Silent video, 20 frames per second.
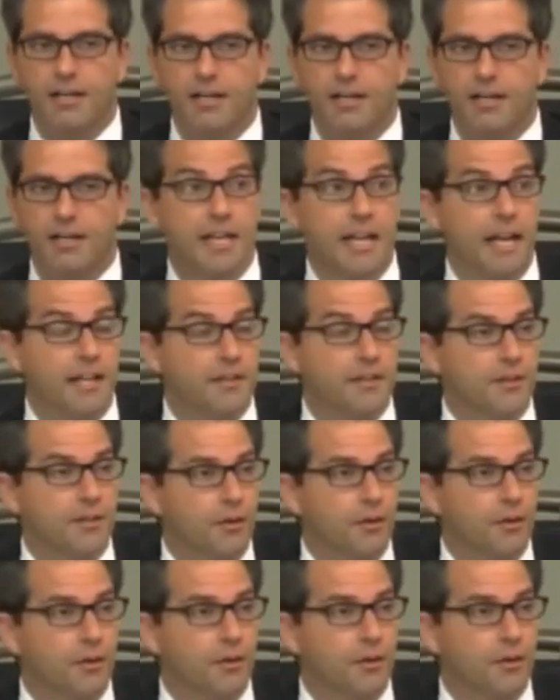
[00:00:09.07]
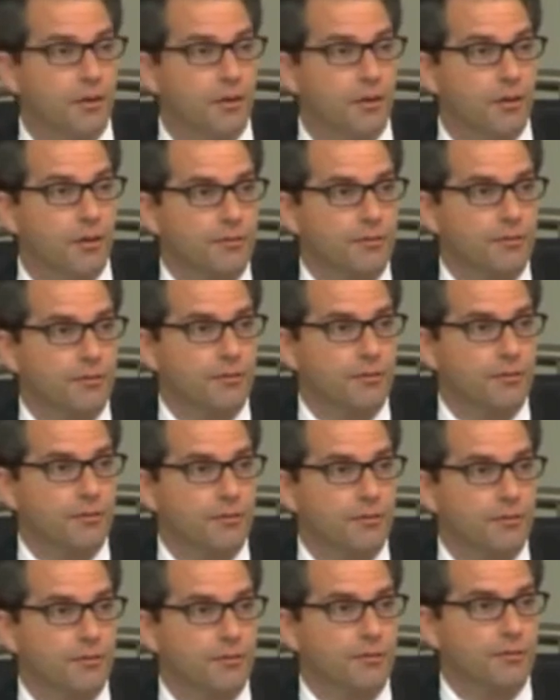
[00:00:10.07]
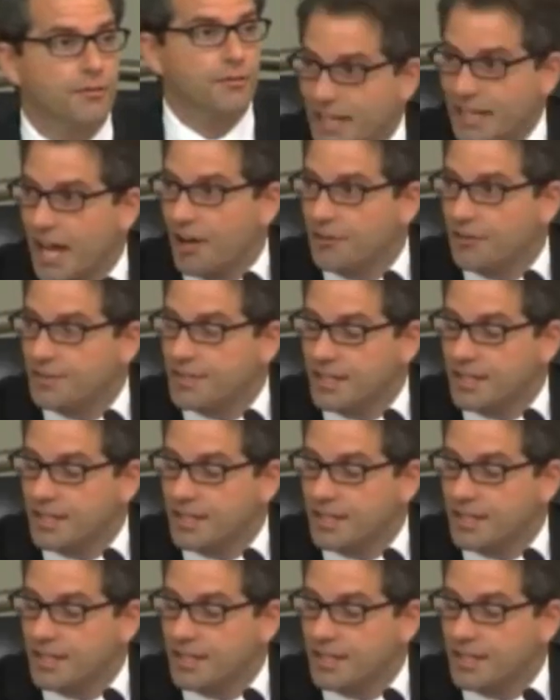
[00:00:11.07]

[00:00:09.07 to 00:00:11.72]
In the end, though, and the way that things work out,